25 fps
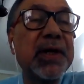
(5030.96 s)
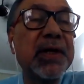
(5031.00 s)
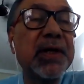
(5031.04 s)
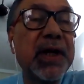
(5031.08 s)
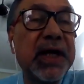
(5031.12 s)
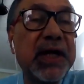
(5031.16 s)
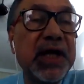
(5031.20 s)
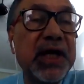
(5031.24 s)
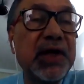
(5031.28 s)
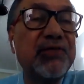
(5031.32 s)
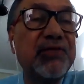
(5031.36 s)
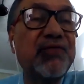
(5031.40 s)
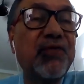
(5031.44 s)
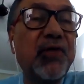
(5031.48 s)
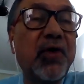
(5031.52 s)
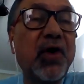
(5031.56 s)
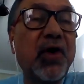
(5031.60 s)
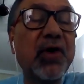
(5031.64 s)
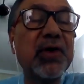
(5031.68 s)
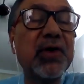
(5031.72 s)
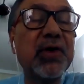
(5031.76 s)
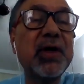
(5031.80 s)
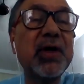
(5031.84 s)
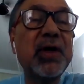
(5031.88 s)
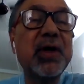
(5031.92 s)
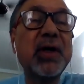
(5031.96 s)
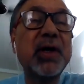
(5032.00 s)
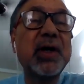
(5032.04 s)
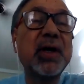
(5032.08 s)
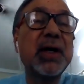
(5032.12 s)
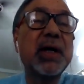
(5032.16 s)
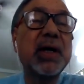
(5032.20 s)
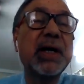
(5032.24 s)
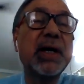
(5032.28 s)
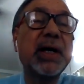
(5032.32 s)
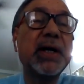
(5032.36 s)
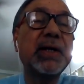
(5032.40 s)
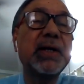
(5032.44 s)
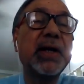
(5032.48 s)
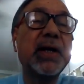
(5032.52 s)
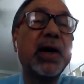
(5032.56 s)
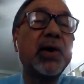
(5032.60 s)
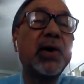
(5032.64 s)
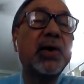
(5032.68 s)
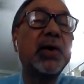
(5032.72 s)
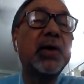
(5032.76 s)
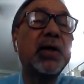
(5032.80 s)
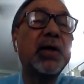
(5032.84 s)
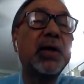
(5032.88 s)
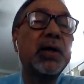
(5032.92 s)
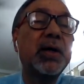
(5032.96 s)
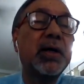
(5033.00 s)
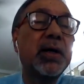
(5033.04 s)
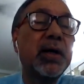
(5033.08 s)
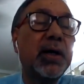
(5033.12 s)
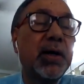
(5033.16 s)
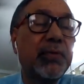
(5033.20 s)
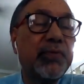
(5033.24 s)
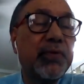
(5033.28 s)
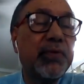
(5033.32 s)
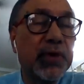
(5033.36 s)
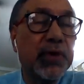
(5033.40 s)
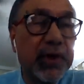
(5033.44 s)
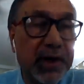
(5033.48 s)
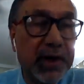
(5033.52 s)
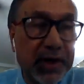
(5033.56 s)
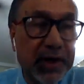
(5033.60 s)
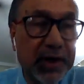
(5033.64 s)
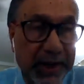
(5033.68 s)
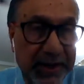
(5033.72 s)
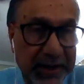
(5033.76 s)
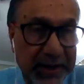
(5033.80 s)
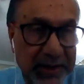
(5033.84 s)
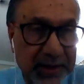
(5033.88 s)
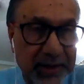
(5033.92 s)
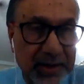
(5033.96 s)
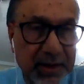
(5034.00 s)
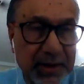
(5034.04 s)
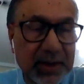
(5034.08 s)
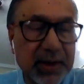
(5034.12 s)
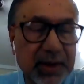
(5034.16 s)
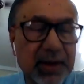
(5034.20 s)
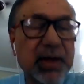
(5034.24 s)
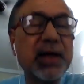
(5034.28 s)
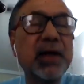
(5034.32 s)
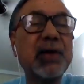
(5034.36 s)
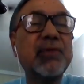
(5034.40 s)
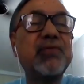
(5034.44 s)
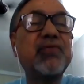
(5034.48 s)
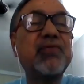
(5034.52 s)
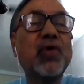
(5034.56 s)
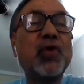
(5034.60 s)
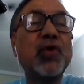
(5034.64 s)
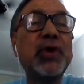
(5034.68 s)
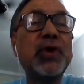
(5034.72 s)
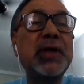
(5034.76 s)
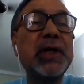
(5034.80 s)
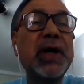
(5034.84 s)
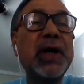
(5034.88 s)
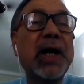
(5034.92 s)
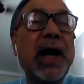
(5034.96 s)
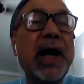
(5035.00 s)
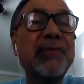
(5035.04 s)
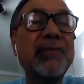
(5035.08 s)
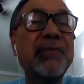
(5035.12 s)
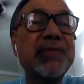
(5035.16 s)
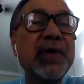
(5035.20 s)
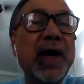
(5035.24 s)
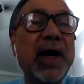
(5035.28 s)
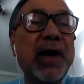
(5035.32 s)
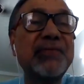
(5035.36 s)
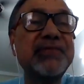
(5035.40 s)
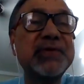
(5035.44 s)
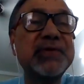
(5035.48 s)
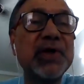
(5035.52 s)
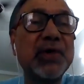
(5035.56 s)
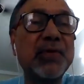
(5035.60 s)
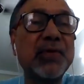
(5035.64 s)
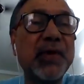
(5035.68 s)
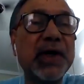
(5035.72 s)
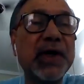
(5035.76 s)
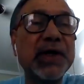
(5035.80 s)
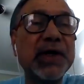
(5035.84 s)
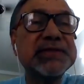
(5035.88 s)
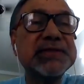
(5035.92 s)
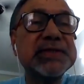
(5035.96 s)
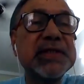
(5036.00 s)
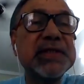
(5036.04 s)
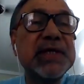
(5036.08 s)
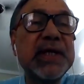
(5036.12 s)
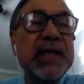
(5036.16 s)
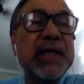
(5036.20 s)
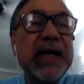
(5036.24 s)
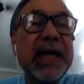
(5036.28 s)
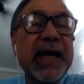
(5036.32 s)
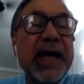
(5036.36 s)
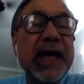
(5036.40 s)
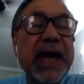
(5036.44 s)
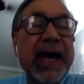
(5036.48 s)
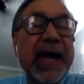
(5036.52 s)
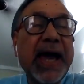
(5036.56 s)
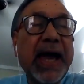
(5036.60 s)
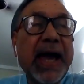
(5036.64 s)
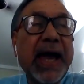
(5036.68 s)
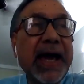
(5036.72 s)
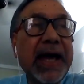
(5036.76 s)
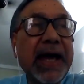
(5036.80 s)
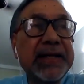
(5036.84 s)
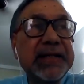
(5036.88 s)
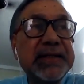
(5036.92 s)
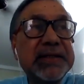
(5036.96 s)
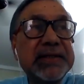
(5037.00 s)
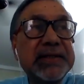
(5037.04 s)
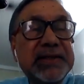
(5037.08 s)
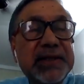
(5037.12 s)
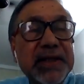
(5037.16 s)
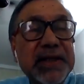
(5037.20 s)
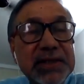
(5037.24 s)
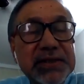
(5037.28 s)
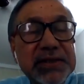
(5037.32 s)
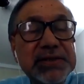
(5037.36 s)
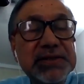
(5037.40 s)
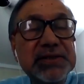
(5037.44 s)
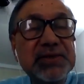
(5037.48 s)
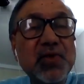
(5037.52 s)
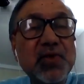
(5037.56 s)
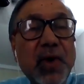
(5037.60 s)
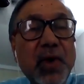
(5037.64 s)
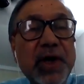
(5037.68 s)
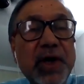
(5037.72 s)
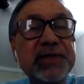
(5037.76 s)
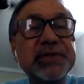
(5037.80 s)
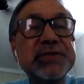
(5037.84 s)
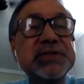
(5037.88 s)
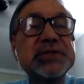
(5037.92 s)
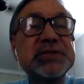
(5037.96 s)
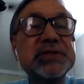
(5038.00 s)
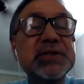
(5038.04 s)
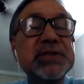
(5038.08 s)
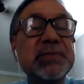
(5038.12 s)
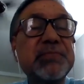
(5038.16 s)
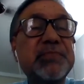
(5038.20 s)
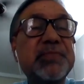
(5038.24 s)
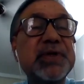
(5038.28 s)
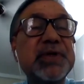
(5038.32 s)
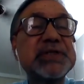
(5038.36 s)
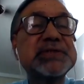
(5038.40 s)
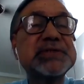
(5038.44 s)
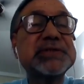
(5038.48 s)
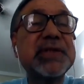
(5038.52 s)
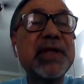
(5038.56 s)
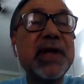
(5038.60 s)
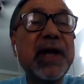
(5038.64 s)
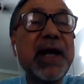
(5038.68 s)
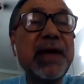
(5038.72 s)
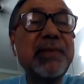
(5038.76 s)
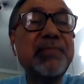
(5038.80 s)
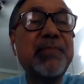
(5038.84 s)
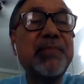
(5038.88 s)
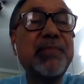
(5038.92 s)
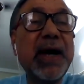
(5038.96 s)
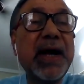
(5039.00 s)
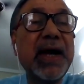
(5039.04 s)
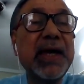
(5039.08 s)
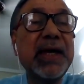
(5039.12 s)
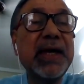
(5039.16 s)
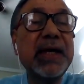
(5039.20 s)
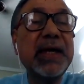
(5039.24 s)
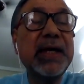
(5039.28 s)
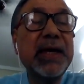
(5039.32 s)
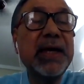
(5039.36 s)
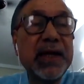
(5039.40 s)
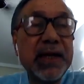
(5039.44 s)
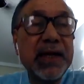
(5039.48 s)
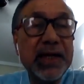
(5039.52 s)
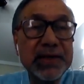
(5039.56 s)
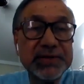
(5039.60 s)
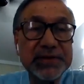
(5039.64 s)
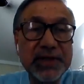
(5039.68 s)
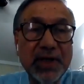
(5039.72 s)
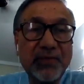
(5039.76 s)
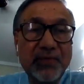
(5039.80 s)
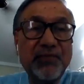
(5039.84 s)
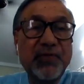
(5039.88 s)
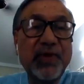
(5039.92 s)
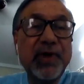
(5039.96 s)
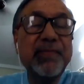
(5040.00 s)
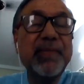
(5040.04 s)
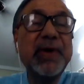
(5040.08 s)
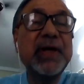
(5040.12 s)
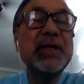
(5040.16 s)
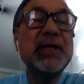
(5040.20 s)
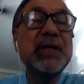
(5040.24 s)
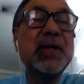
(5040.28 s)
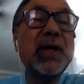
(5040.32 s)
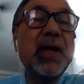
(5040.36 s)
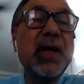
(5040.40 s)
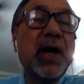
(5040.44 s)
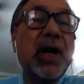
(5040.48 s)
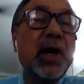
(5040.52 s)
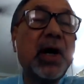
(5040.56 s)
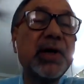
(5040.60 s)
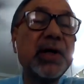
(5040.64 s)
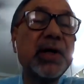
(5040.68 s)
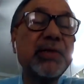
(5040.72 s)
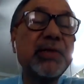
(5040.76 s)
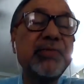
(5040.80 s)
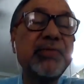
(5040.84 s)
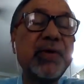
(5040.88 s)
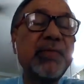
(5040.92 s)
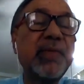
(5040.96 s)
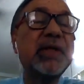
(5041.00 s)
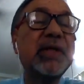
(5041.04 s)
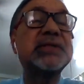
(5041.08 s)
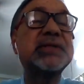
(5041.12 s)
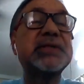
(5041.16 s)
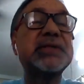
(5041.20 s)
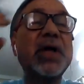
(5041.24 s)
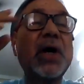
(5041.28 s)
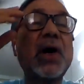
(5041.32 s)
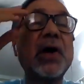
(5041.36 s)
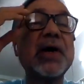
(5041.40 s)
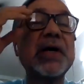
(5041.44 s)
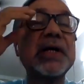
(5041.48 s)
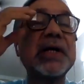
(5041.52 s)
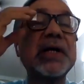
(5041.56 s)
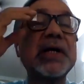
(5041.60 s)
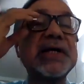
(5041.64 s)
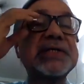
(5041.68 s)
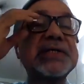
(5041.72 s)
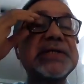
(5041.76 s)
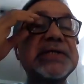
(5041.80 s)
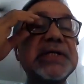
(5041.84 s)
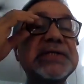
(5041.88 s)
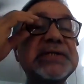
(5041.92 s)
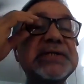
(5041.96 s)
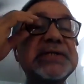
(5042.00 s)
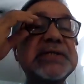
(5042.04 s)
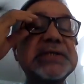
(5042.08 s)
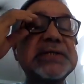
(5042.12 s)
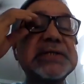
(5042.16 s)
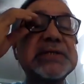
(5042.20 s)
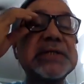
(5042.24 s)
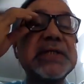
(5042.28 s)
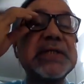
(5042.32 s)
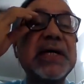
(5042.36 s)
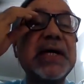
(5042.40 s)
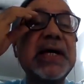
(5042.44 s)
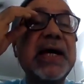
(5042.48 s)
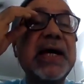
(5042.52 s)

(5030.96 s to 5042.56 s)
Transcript: ready for, you know, for a clean food afterwards. And this was prescribed by some women's organizations